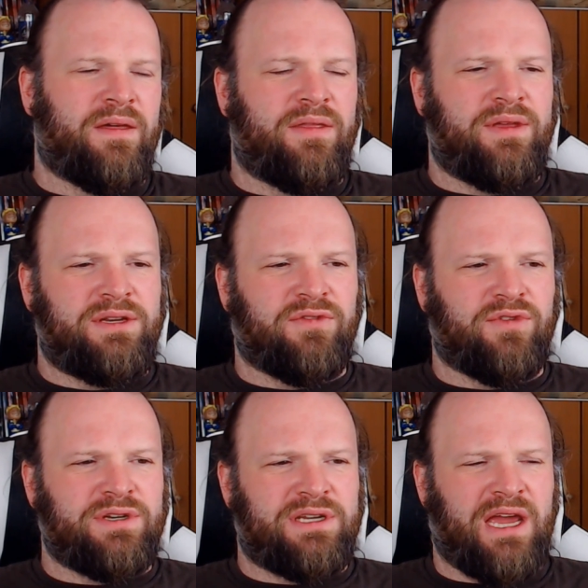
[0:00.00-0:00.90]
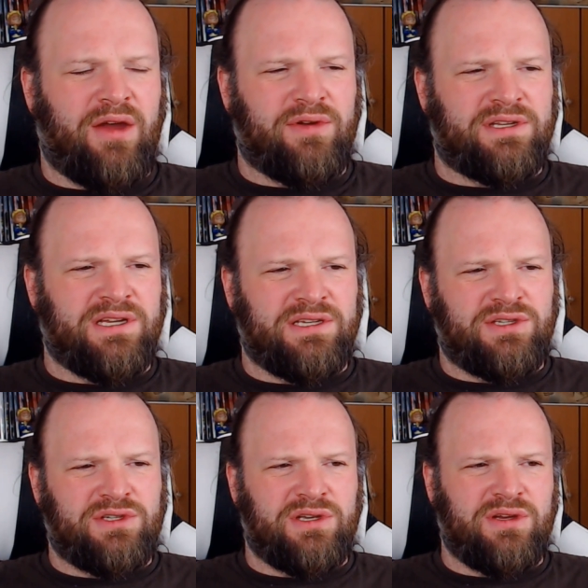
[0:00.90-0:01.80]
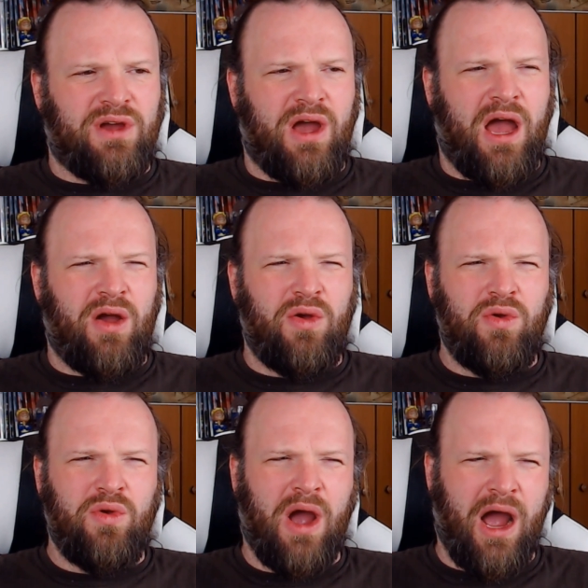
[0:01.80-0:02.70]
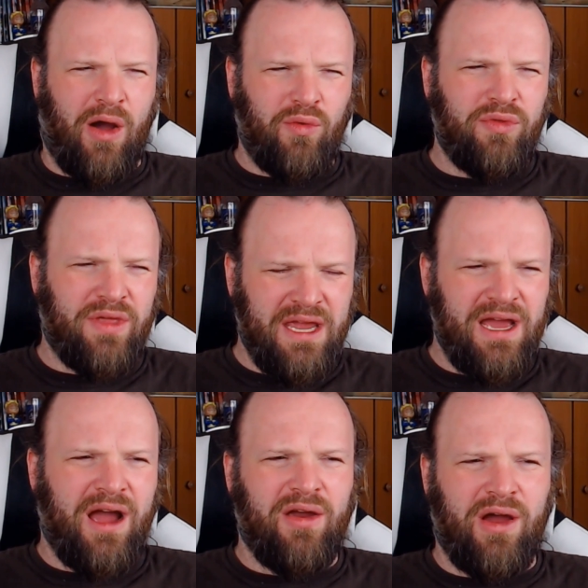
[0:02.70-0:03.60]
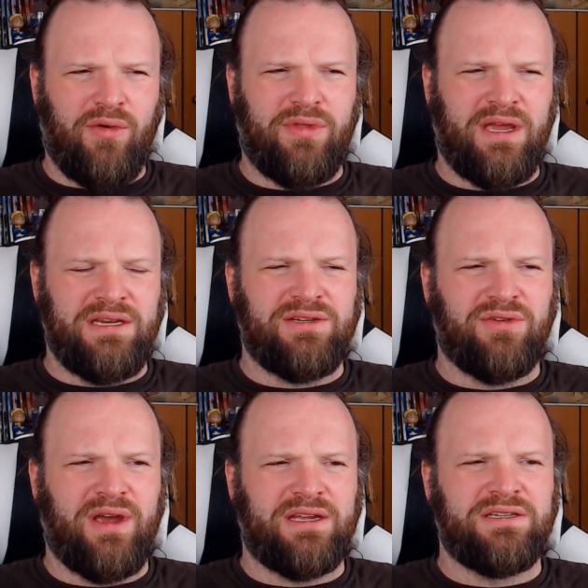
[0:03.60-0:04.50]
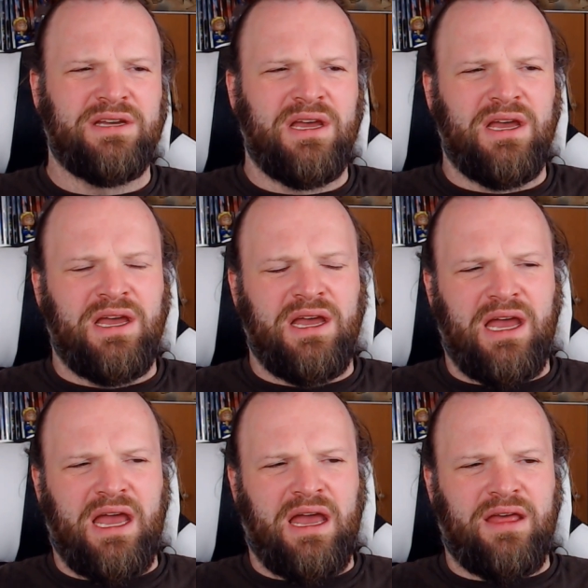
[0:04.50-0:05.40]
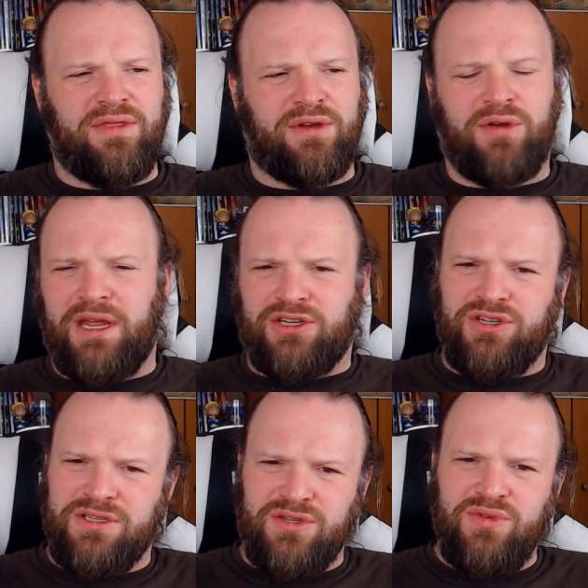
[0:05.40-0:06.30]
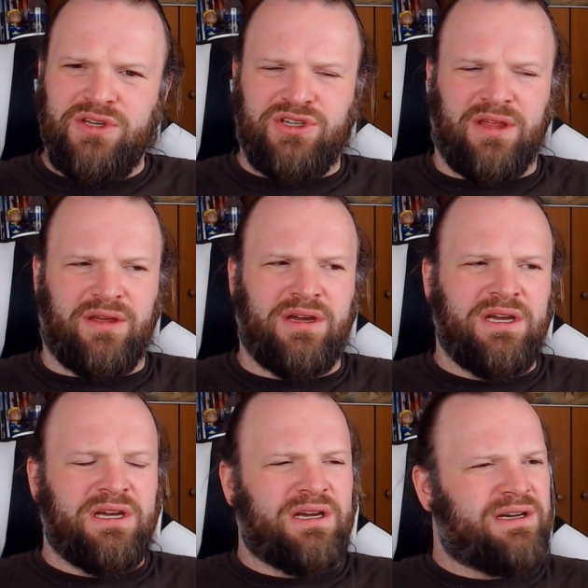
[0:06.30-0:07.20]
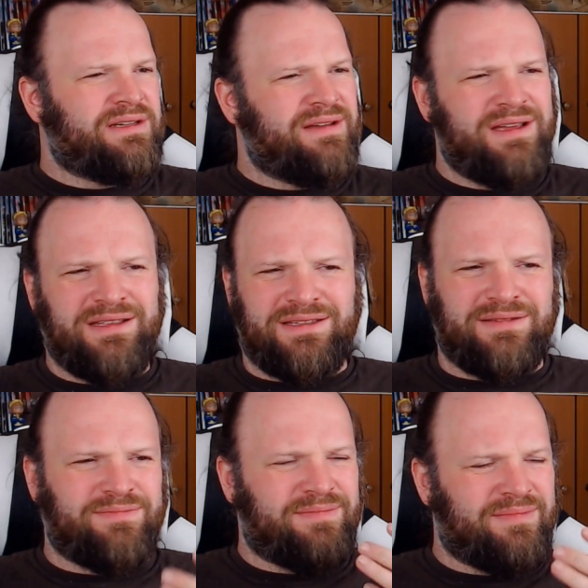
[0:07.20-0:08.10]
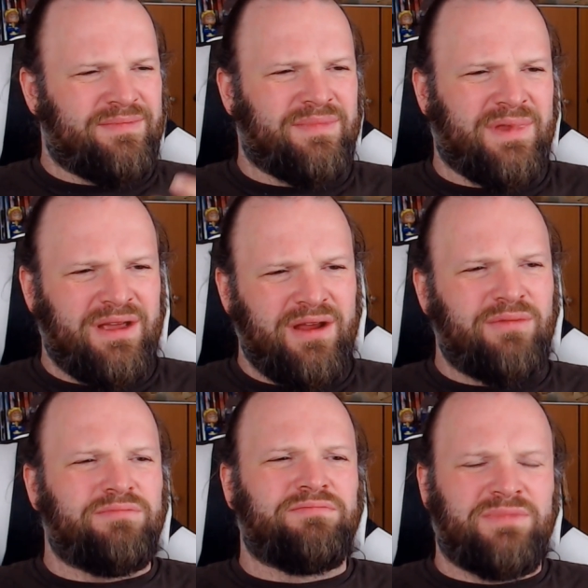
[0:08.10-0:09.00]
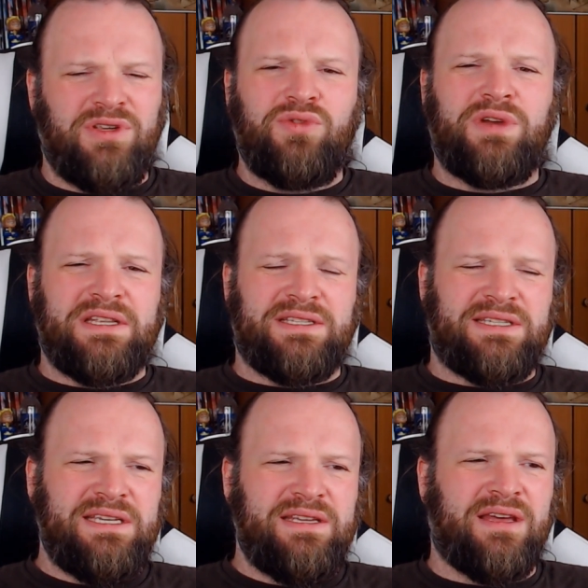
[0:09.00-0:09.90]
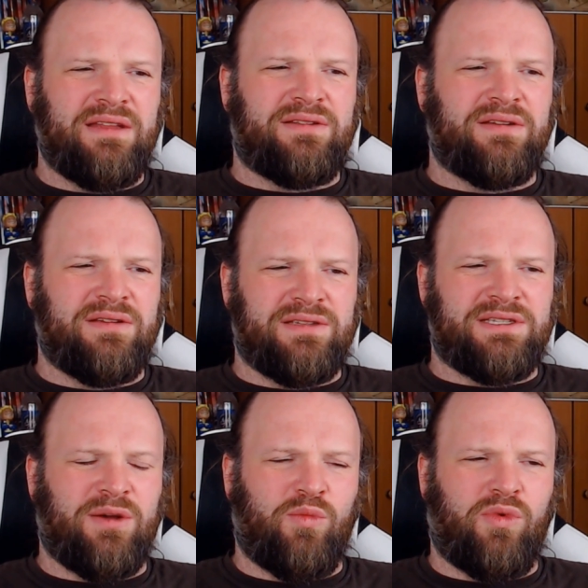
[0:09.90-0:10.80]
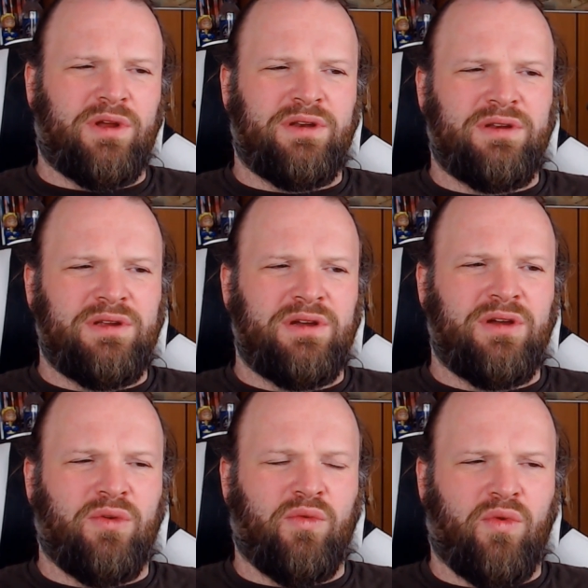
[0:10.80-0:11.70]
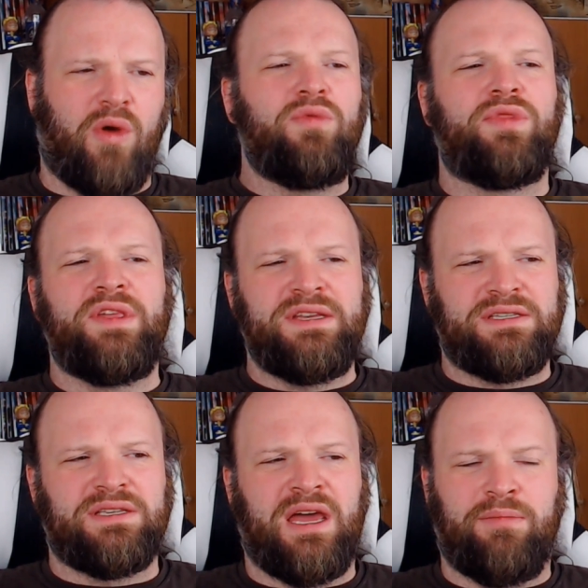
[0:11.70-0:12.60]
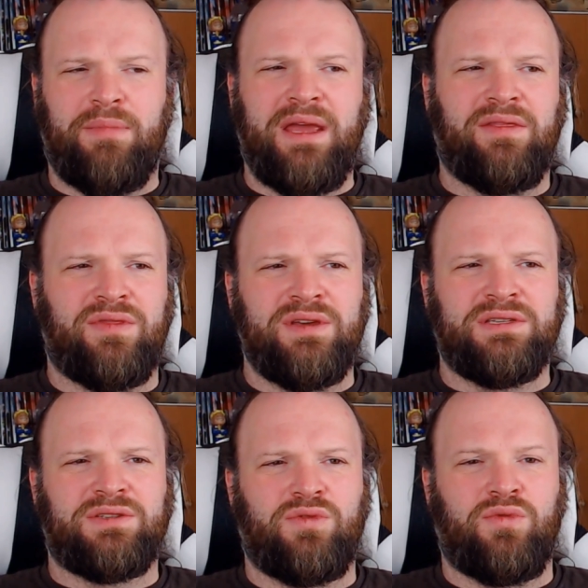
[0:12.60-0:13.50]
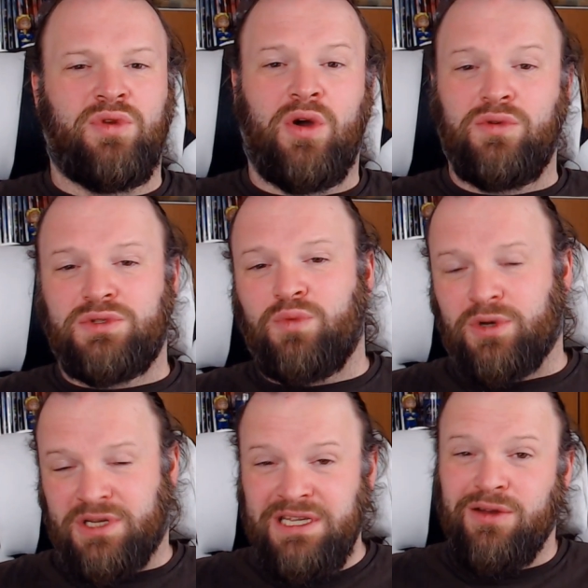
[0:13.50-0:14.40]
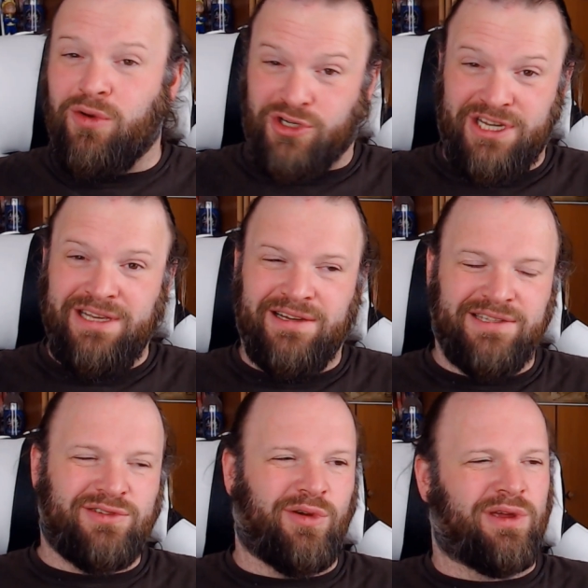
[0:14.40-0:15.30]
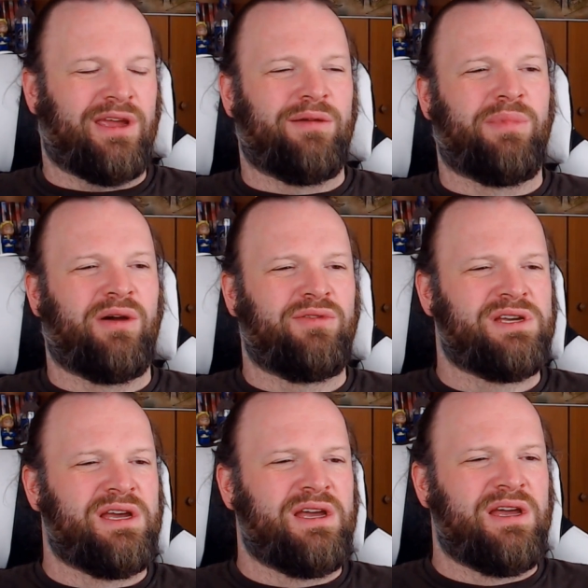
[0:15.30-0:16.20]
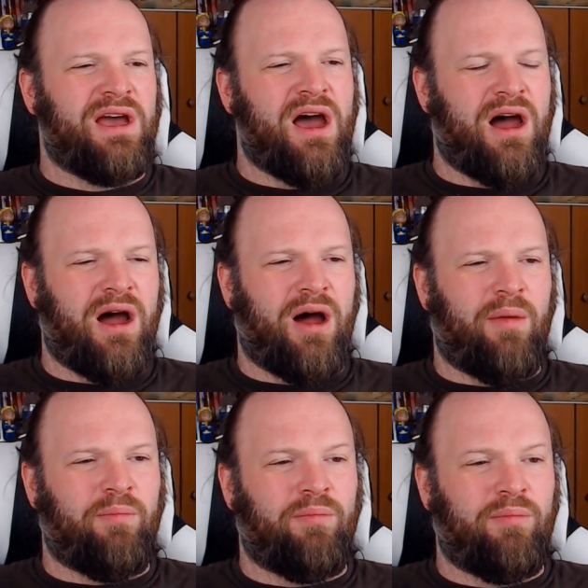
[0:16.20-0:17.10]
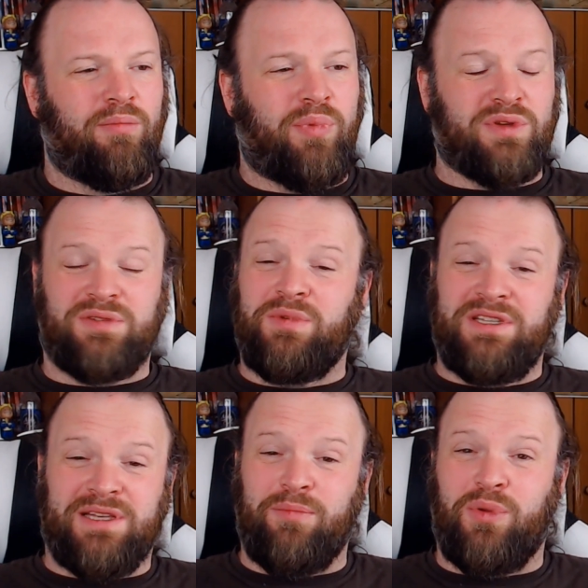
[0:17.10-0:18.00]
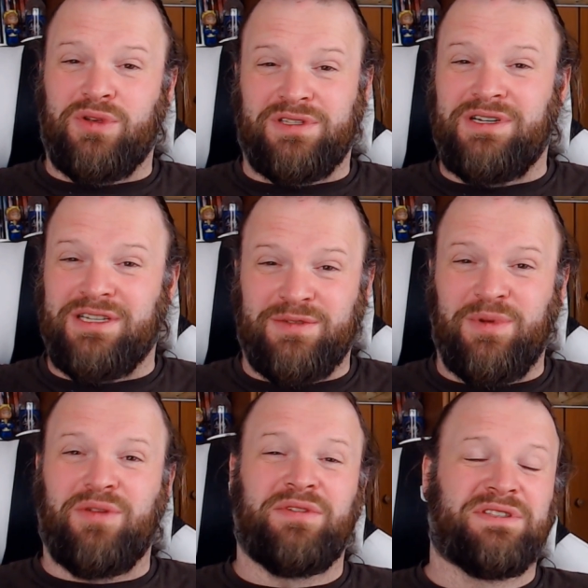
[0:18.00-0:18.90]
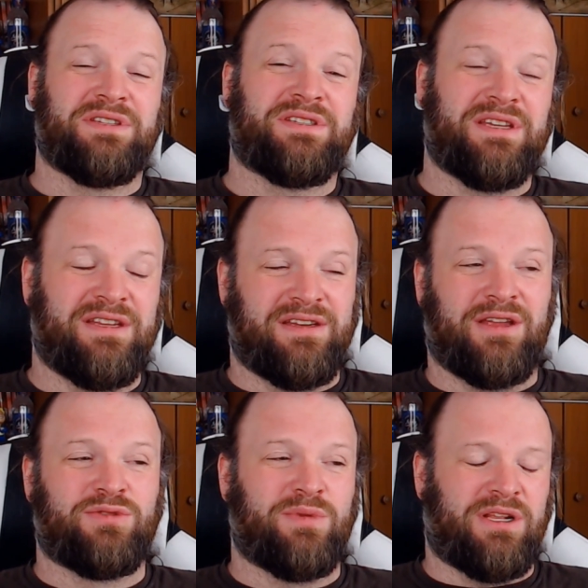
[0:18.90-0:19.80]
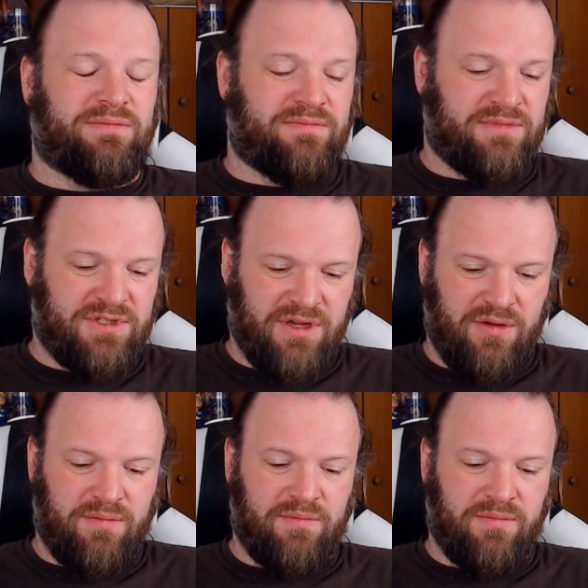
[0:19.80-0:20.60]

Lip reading: different characters. How they are, how they interact, and the connections to each other. It's, you know, you can see that someone wrote this and made this who knows what he or she is talking about. Possibly some personal experiences in it as well. So,